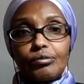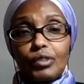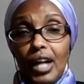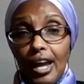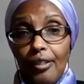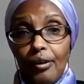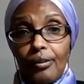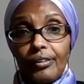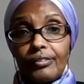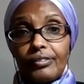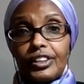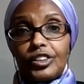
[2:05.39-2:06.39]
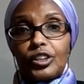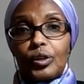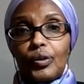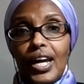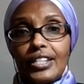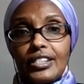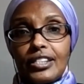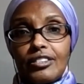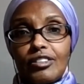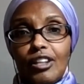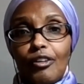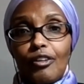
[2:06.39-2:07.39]
Rather, it recognizes
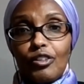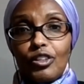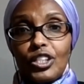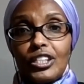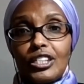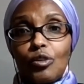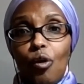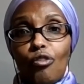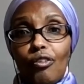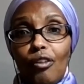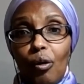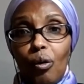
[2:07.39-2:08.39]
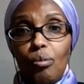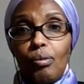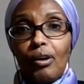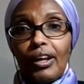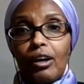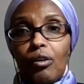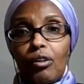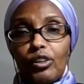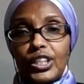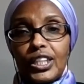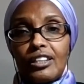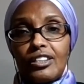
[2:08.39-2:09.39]
that the region is of global
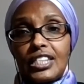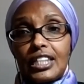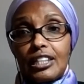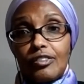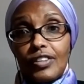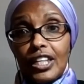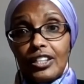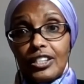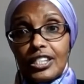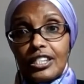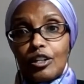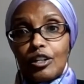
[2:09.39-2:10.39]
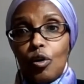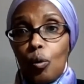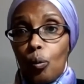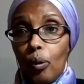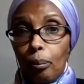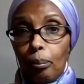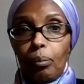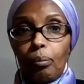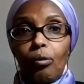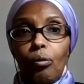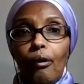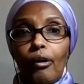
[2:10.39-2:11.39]
ecological significance, where
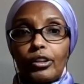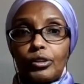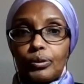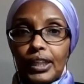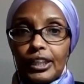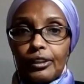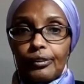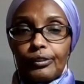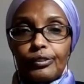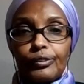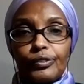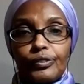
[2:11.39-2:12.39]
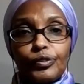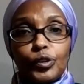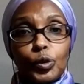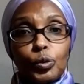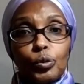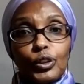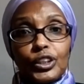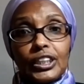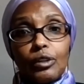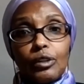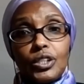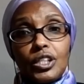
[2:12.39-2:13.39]
people work together towards
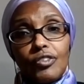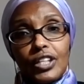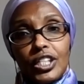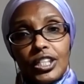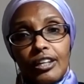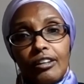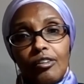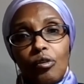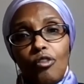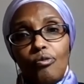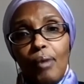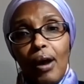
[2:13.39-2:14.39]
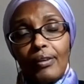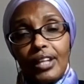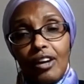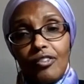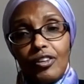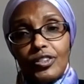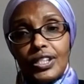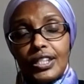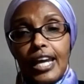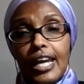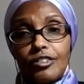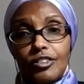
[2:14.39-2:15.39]
the conservation of
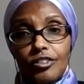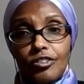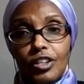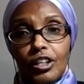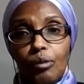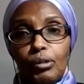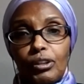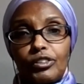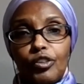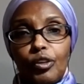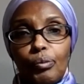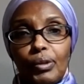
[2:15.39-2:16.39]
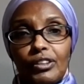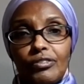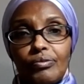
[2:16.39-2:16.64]
biodiversity and sustainable development.